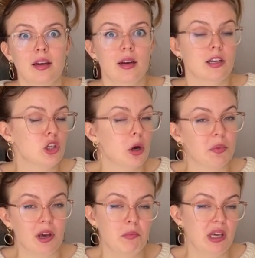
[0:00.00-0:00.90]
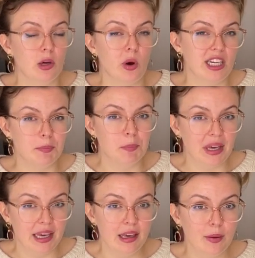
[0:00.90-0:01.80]
a top can be quite
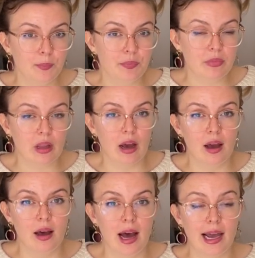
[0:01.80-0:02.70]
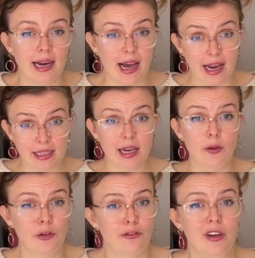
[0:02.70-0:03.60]
big. I liked how
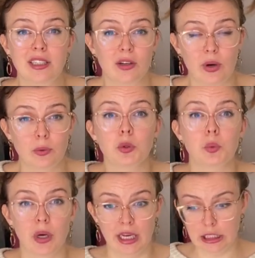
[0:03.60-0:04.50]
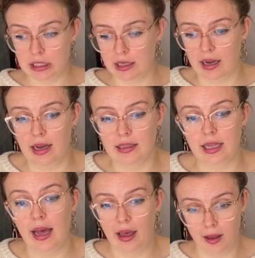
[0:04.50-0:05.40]
it fit around the waist and at the
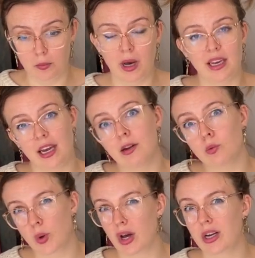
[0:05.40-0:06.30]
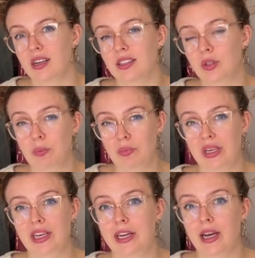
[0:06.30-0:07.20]
hem. I kind of wanted it to
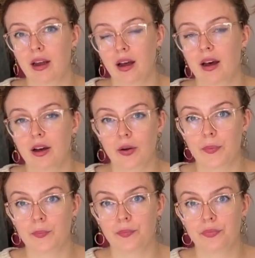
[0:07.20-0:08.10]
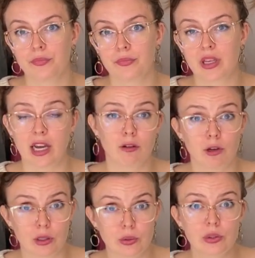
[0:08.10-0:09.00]
be kind of
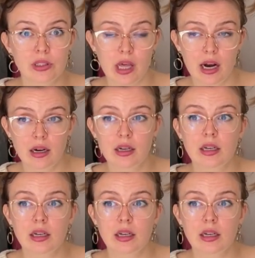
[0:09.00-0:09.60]
loose there,